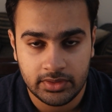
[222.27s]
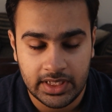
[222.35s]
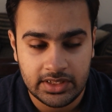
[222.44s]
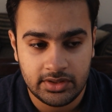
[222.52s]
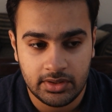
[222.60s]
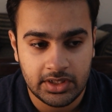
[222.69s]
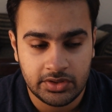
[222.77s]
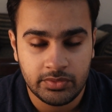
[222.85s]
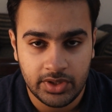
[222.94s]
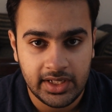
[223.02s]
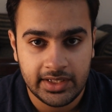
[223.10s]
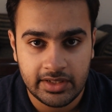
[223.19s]
It's
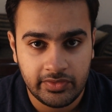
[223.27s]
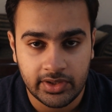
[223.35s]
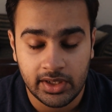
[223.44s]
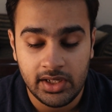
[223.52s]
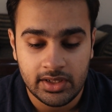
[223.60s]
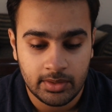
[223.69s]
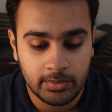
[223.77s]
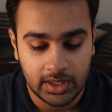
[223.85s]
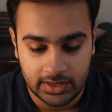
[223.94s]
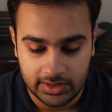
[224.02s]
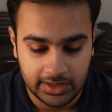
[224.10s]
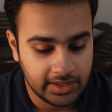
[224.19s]
really difficult,
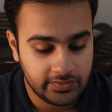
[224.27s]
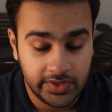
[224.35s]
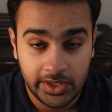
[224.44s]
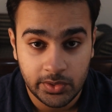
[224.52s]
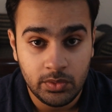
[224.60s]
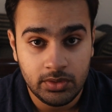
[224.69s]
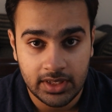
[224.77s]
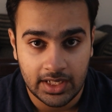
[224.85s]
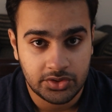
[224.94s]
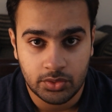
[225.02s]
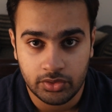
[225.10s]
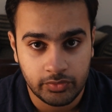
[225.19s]
but if they do,
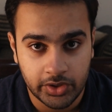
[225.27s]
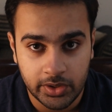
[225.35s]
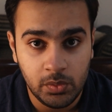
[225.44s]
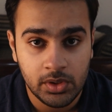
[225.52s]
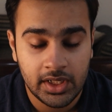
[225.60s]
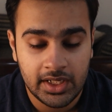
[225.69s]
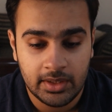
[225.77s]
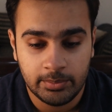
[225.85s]
that's good for you.